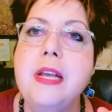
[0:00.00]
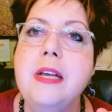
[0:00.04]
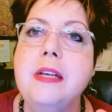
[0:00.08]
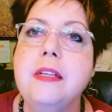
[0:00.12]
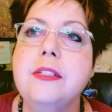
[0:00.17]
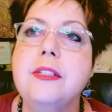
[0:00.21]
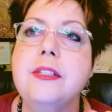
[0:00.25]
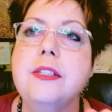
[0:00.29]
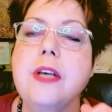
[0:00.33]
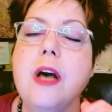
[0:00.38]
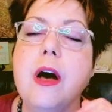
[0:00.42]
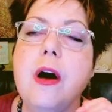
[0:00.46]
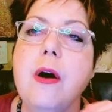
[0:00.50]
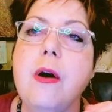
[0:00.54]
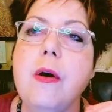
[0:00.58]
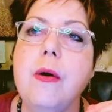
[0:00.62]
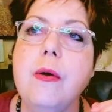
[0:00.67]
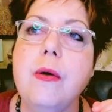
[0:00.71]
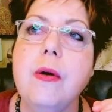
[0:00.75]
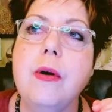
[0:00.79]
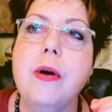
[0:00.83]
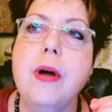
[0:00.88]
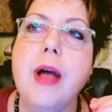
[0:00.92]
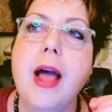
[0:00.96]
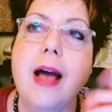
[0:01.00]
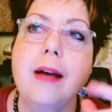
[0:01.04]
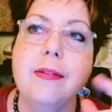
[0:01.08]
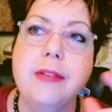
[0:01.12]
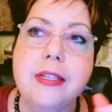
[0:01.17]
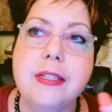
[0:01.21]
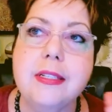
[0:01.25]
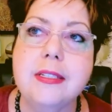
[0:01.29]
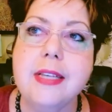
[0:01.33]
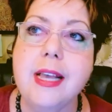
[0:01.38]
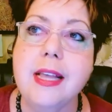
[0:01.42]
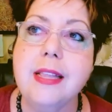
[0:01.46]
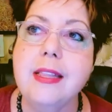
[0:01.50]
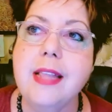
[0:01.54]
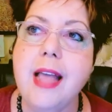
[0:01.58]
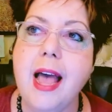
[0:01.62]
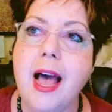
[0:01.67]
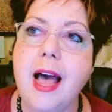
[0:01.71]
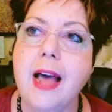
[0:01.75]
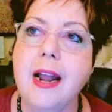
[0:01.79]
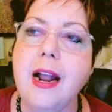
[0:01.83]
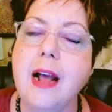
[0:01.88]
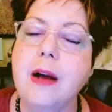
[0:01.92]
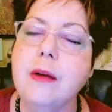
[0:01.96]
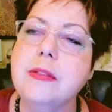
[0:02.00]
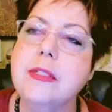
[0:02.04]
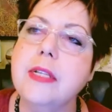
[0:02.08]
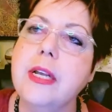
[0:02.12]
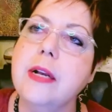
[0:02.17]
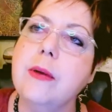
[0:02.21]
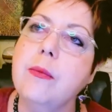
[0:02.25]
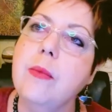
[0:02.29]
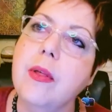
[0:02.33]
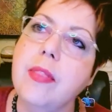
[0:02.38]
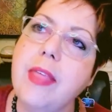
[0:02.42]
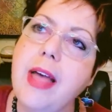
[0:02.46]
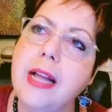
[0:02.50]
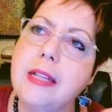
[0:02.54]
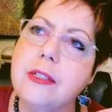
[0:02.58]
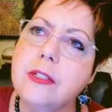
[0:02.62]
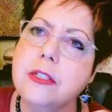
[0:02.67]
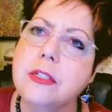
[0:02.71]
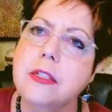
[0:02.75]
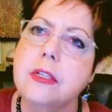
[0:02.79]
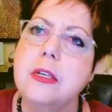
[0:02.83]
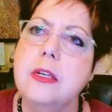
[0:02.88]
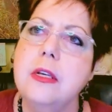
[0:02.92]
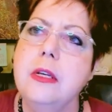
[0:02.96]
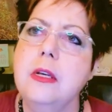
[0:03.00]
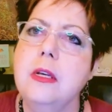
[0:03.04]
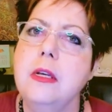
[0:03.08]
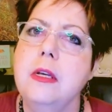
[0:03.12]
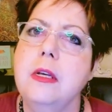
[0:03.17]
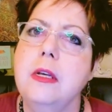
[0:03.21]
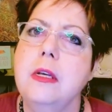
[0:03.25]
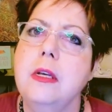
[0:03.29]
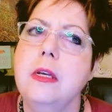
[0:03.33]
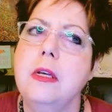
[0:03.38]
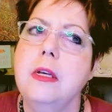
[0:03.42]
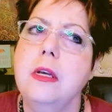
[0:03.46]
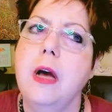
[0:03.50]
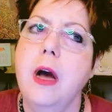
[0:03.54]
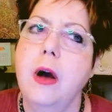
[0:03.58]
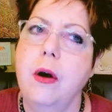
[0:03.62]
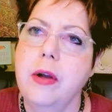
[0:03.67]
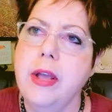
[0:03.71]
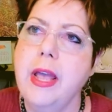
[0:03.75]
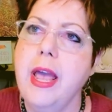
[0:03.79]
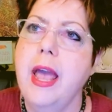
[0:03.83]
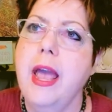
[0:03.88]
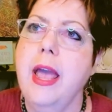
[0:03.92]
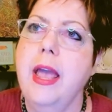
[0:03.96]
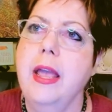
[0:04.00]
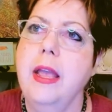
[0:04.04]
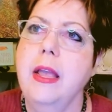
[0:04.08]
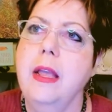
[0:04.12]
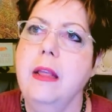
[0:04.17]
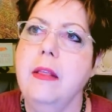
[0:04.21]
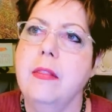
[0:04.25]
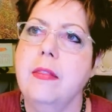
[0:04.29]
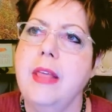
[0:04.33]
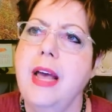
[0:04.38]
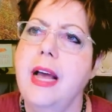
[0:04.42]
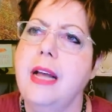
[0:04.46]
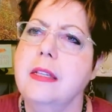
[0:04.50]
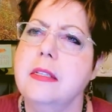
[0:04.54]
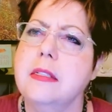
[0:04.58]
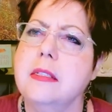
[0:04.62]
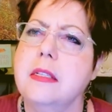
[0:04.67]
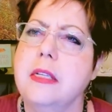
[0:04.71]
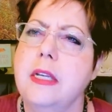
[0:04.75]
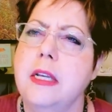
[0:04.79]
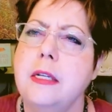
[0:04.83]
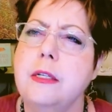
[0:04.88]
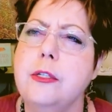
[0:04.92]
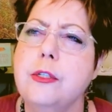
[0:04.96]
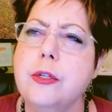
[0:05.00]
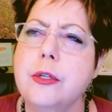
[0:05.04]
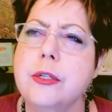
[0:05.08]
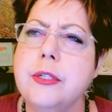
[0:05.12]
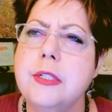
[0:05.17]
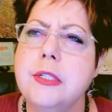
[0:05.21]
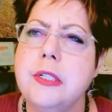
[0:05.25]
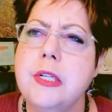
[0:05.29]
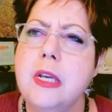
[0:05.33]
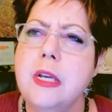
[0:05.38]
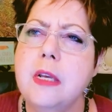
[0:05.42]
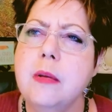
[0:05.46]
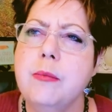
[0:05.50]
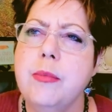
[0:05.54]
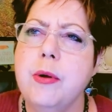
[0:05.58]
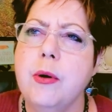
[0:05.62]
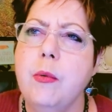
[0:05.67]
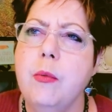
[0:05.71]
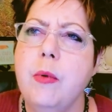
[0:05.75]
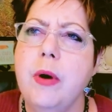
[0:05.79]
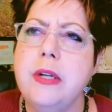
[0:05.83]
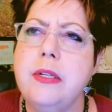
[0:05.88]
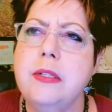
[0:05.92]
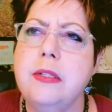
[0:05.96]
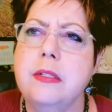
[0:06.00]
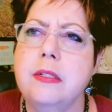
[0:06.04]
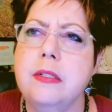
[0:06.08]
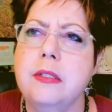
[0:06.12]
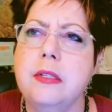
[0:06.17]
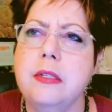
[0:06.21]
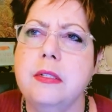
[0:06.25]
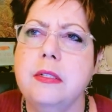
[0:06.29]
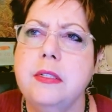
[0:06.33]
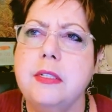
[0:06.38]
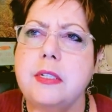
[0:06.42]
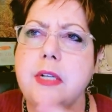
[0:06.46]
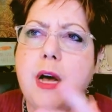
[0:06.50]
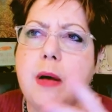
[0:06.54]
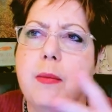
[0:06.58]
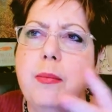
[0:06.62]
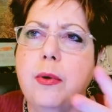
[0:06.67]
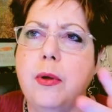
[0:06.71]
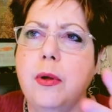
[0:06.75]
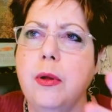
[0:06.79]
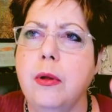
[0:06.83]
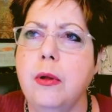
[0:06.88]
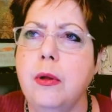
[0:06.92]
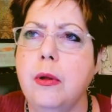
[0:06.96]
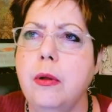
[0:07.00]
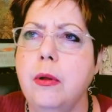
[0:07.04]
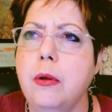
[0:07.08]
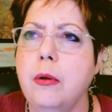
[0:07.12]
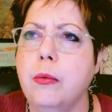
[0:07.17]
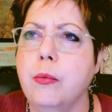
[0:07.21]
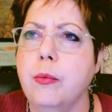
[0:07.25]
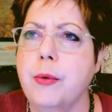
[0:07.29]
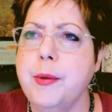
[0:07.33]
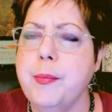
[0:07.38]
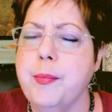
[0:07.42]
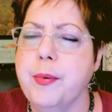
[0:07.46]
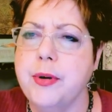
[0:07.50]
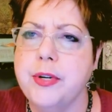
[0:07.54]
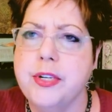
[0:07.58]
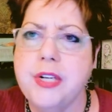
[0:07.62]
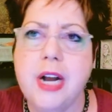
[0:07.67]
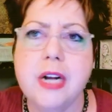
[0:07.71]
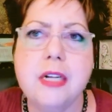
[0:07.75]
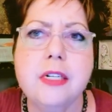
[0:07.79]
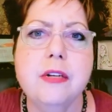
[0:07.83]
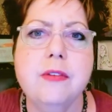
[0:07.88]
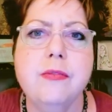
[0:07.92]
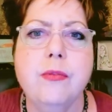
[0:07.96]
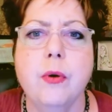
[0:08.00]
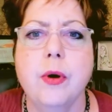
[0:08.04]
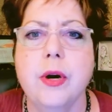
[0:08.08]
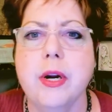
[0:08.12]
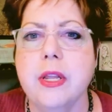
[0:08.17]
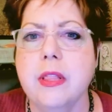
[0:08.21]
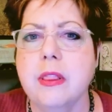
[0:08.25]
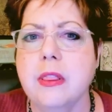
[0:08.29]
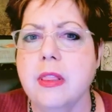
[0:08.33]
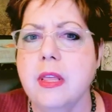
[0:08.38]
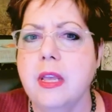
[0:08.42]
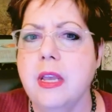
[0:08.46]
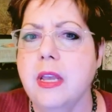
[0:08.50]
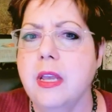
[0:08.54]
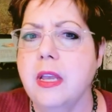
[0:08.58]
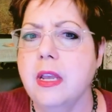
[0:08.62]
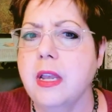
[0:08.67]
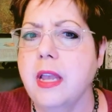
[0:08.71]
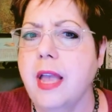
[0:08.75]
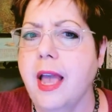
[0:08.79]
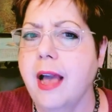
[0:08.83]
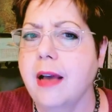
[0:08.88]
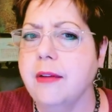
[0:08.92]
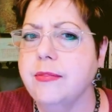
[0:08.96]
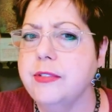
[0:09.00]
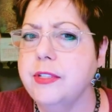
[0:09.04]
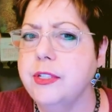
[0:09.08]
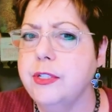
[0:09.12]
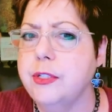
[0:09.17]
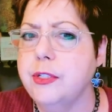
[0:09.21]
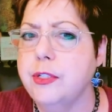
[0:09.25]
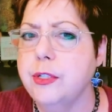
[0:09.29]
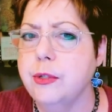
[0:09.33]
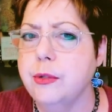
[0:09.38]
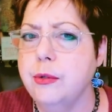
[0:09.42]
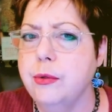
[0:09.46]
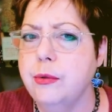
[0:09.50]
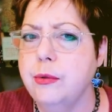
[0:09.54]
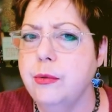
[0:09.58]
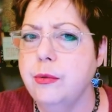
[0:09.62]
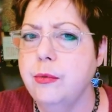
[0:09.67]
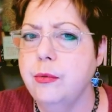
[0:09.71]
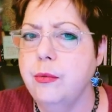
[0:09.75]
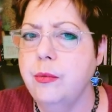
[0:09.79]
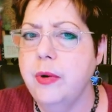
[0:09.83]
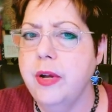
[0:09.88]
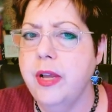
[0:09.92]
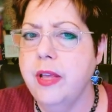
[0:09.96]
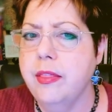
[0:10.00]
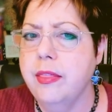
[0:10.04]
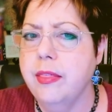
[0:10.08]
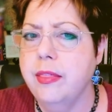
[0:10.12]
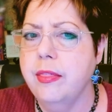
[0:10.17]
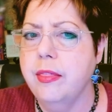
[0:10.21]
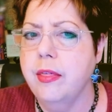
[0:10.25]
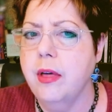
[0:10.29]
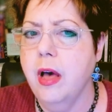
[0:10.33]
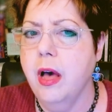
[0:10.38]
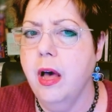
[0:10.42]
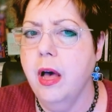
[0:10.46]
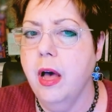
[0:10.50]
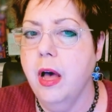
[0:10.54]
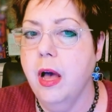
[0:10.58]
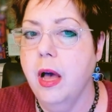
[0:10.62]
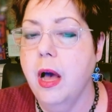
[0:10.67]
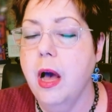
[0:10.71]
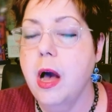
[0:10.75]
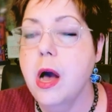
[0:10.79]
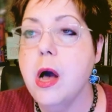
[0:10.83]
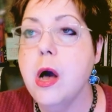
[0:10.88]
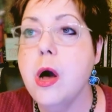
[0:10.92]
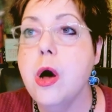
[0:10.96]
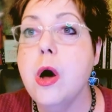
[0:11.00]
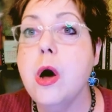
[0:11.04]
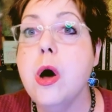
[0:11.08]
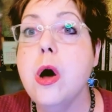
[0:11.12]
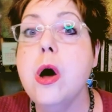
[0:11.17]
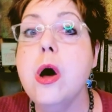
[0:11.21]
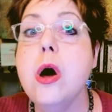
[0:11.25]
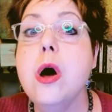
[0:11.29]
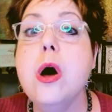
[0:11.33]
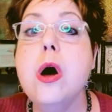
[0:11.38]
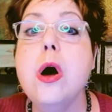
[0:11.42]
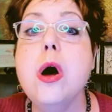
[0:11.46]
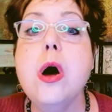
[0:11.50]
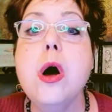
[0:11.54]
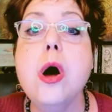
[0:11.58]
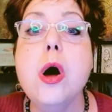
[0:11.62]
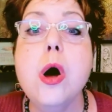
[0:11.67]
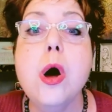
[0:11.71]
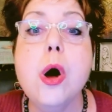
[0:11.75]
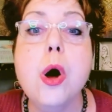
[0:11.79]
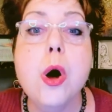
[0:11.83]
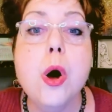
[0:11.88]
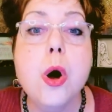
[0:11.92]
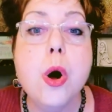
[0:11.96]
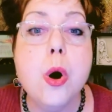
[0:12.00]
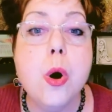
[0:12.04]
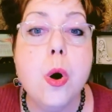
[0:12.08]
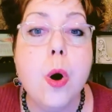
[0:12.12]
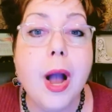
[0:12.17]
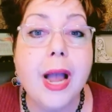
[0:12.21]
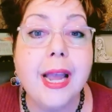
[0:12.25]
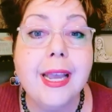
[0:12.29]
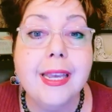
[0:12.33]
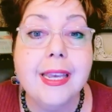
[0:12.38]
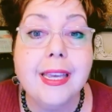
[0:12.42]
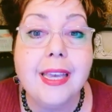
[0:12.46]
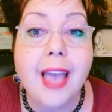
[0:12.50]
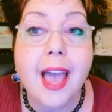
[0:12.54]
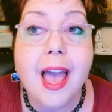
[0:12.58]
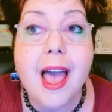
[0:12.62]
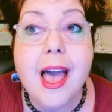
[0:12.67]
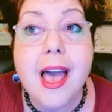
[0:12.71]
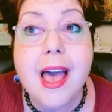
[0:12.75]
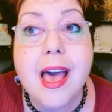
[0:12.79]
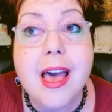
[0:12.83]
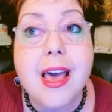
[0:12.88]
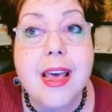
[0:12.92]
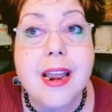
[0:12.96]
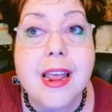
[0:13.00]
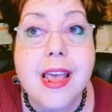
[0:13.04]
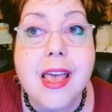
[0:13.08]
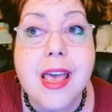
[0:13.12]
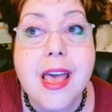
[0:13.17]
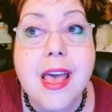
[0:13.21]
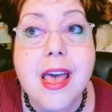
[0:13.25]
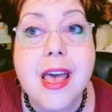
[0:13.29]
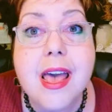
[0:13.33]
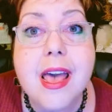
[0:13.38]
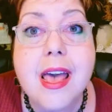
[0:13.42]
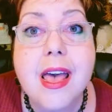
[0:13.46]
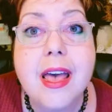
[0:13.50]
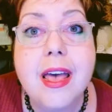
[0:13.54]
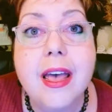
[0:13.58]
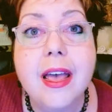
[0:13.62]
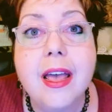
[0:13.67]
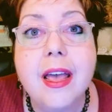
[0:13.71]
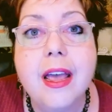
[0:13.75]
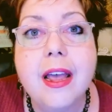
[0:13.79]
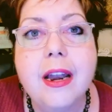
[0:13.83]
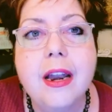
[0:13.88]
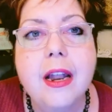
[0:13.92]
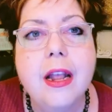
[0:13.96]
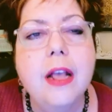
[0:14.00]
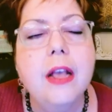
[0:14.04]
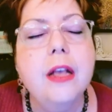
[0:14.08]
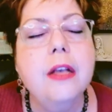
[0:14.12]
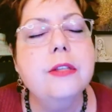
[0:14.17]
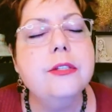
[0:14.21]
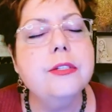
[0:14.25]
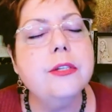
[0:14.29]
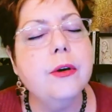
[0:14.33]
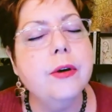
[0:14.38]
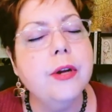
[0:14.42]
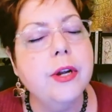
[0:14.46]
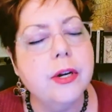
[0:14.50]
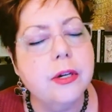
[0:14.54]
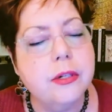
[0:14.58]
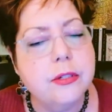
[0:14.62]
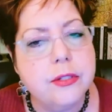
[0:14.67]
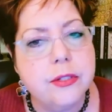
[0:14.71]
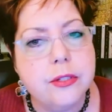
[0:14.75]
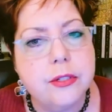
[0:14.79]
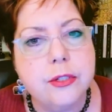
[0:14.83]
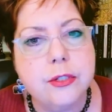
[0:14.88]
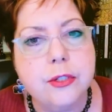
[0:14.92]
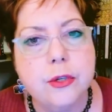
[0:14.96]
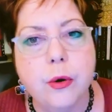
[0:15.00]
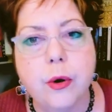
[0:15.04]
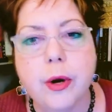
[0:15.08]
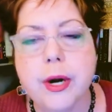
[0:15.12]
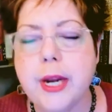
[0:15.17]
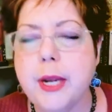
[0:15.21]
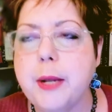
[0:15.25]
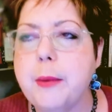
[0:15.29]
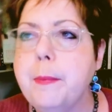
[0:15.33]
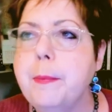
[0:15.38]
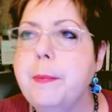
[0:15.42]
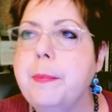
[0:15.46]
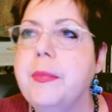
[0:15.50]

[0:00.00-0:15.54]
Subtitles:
So having said that, I was like, well, that's okay. That's interesting. But what does the double reproductive organ thing have to do with the, oh, I get it. So here's the story.